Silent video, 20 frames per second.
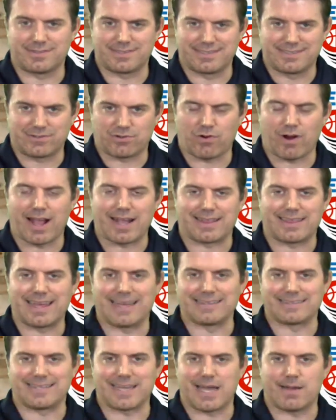crack
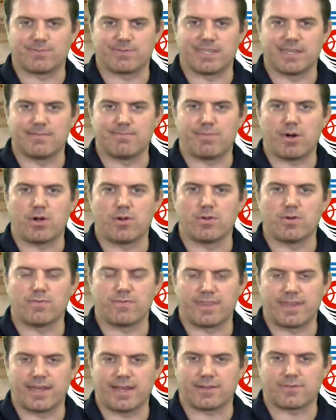that top 10 poll over
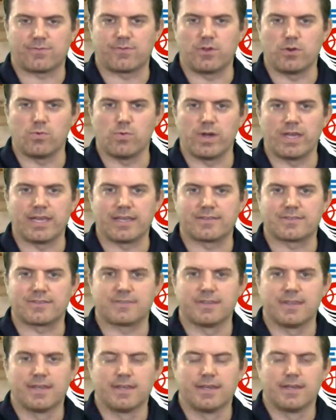the next few
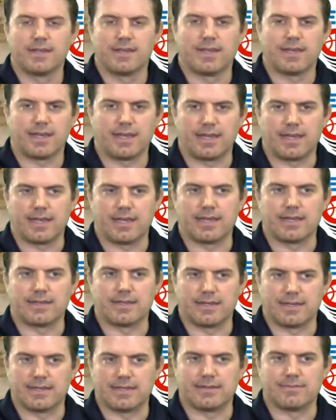weeks. And
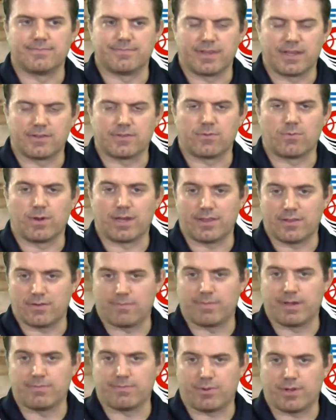the way they've
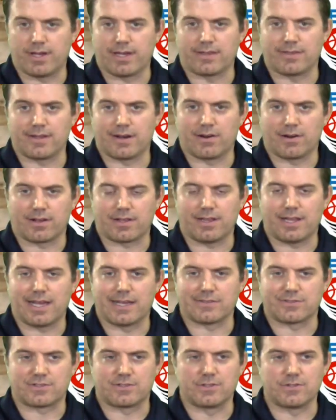been playing there in
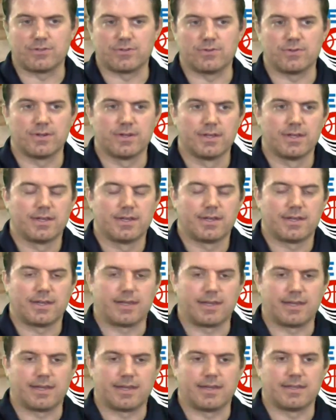Class 2.
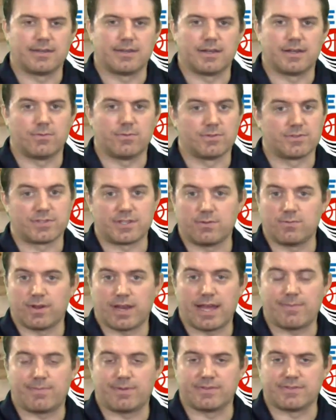And we'll see what
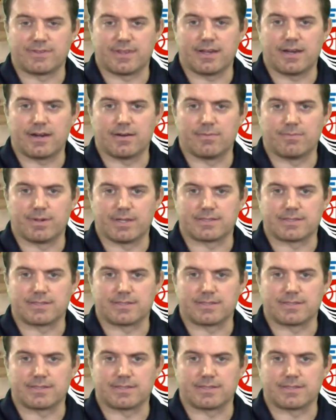happens there. But